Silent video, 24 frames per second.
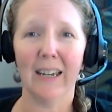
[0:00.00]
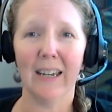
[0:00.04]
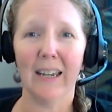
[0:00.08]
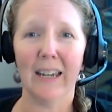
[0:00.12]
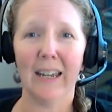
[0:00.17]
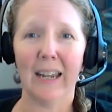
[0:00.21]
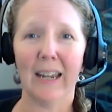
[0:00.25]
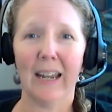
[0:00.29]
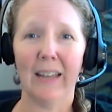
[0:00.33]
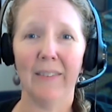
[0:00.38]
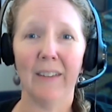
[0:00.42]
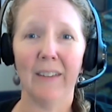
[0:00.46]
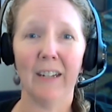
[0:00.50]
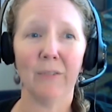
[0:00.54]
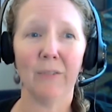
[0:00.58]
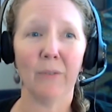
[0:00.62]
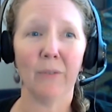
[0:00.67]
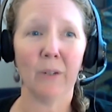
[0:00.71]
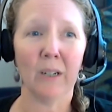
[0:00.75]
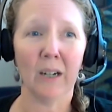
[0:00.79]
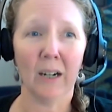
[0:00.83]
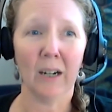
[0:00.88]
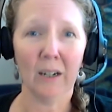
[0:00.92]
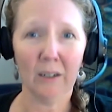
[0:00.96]
And then if
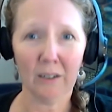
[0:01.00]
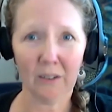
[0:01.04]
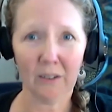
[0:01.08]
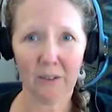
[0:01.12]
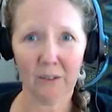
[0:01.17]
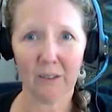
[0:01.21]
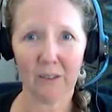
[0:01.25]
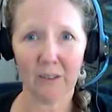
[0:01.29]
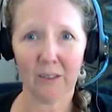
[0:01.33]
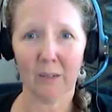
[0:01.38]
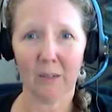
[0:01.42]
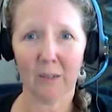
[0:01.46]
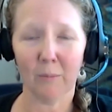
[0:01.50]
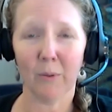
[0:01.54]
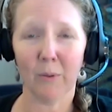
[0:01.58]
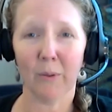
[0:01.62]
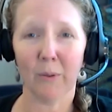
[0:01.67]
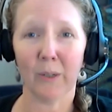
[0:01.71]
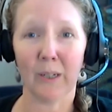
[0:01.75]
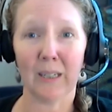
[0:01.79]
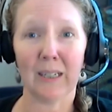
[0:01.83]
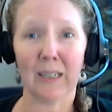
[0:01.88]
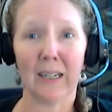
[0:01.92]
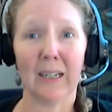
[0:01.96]
we are currently
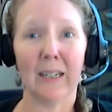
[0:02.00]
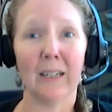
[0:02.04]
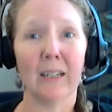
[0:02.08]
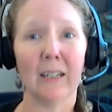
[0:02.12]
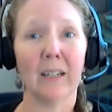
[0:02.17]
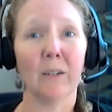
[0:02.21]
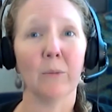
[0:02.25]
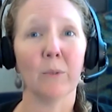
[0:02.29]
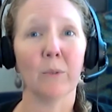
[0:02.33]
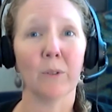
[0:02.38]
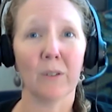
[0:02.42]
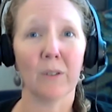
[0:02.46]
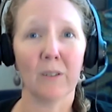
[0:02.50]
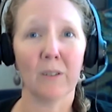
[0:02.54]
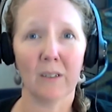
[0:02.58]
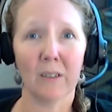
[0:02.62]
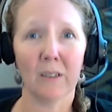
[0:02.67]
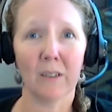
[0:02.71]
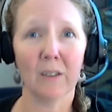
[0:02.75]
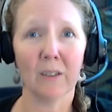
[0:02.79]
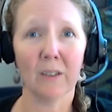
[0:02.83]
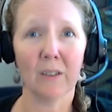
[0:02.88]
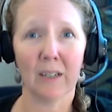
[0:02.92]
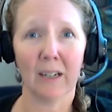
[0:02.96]
employing diet and we're
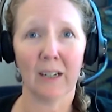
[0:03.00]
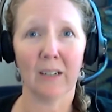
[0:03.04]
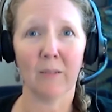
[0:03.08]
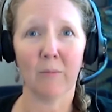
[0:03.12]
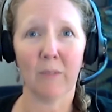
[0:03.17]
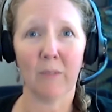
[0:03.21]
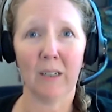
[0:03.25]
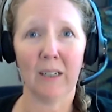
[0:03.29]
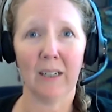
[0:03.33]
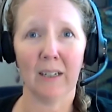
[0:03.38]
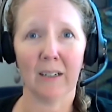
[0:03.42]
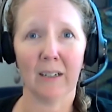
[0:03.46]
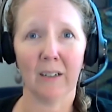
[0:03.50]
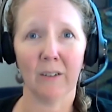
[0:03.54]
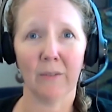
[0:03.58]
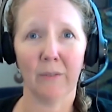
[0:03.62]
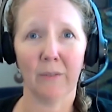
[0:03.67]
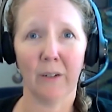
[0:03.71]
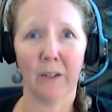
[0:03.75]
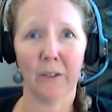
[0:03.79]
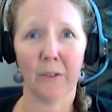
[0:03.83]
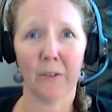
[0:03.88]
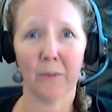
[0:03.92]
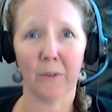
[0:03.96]
still not meeting our
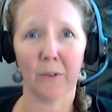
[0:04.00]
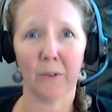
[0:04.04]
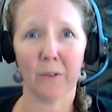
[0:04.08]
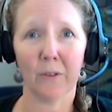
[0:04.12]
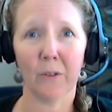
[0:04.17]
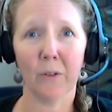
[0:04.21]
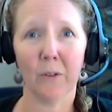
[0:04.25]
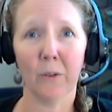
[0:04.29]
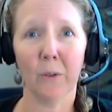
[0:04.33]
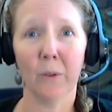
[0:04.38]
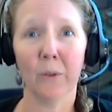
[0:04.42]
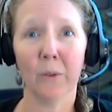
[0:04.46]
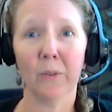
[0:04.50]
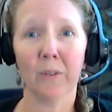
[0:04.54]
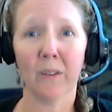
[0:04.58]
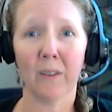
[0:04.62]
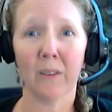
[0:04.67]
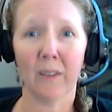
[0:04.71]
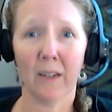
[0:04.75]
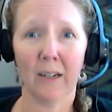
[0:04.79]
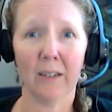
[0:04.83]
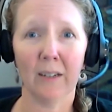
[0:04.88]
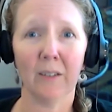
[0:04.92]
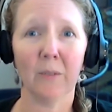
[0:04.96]
phosphorus goals,
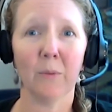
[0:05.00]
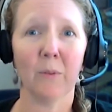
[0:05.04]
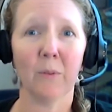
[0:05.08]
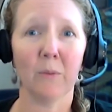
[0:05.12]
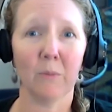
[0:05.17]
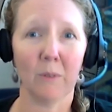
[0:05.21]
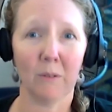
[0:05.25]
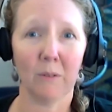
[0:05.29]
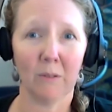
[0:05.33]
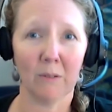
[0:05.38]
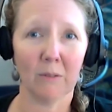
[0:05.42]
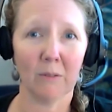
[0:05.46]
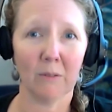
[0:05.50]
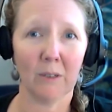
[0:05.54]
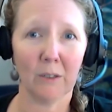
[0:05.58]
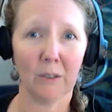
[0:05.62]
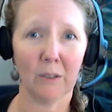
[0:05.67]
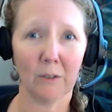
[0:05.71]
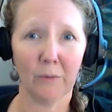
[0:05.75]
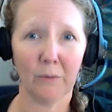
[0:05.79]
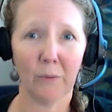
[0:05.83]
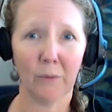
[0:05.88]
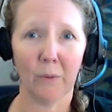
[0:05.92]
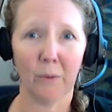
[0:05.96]
that's when we would
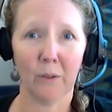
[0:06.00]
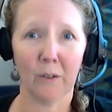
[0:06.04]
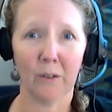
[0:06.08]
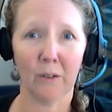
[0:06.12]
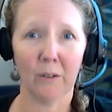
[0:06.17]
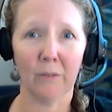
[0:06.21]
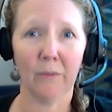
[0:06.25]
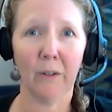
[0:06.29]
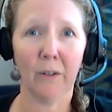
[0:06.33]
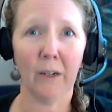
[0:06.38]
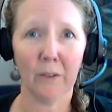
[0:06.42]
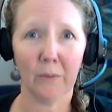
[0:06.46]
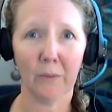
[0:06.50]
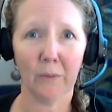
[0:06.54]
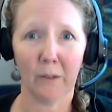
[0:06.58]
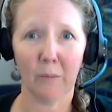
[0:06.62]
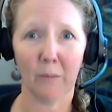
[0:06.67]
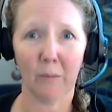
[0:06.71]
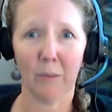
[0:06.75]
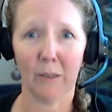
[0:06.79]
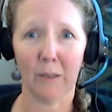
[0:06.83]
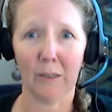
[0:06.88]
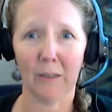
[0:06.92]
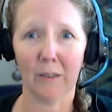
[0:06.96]
reach for
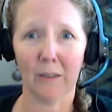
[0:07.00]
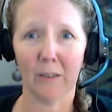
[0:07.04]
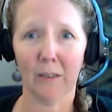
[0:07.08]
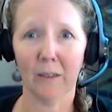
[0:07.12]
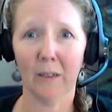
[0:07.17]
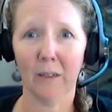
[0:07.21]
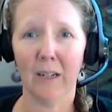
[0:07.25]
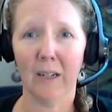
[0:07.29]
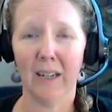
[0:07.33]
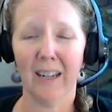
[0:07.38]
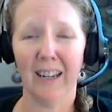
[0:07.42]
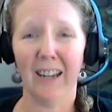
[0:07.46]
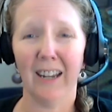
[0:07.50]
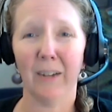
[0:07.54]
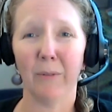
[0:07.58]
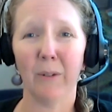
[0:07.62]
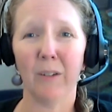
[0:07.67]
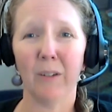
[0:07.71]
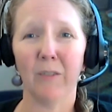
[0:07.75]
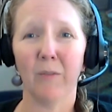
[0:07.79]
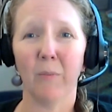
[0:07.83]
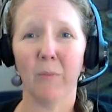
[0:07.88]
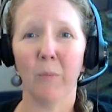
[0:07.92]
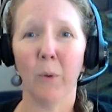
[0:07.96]
phosphate binder. And we
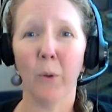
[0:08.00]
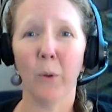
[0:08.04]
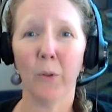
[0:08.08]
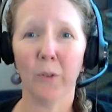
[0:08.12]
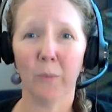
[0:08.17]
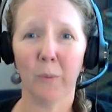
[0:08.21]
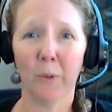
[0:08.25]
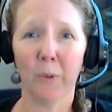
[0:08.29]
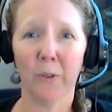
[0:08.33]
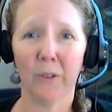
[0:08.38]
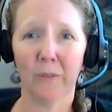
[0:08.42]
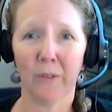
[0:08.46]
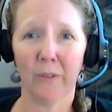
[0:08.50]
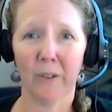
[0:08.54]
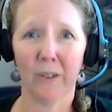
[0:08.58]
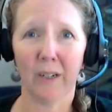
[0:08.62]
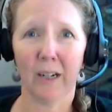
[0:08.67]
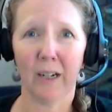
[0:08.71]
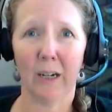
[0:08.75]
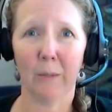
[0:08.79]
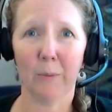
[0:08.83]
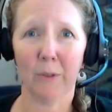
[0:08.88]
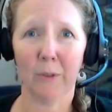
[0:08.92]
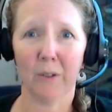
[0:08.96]
have multiple different
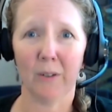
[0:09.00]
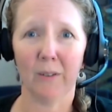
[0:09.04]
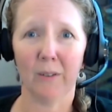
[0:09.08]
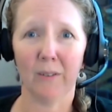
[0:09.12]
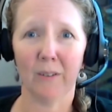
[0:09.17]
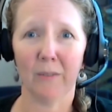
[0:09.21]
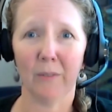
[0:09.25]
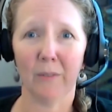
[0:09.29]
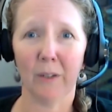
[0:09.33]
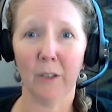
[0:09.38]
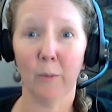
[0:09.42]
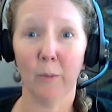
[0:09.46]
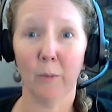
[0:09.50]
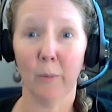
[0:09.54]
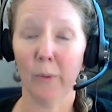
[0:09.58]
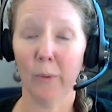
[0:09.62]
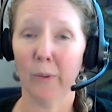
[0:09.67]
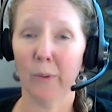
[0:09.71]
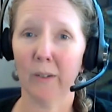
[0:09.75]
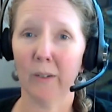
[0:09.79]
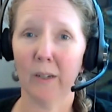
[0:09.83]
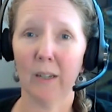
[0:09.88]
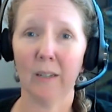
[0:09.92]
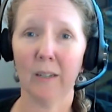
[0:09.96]
options available
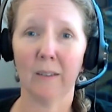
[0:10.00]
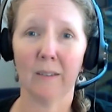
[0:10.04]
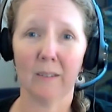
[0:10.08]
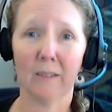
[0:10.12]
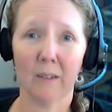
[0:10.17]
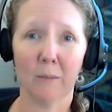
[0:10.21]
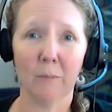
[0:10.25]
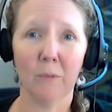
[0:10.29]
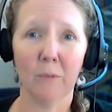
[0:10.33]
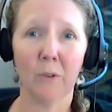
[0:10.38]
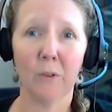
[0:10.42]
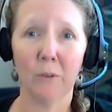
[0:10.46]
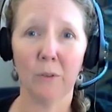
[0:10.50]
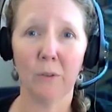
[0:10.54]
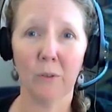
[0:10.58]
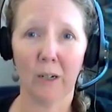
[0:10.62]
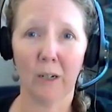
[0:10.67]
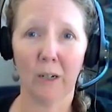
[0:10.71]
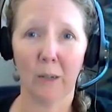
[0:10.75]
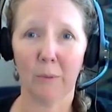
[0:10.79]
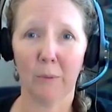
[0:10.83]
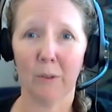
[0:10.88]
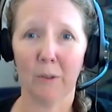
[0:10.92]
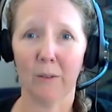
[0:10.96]
and some new
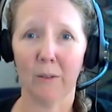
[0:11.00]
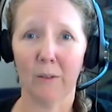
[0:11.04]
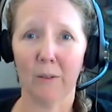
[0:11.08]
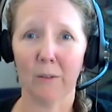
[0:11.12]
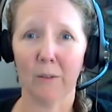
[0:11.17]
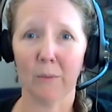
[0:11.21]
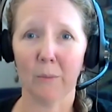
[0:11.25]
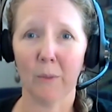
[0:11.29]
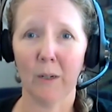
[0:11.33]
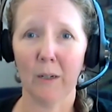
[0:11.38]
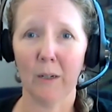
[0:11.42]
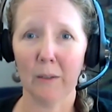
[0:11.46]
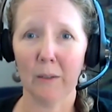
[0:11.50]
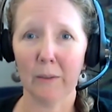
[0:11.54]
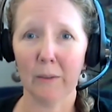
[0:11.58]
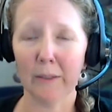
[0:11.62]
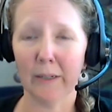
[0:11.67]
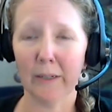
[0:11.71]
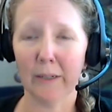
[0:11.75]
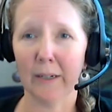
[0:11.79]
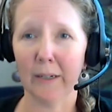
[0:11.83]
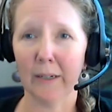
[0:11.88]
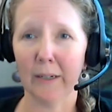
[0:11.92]
options as well.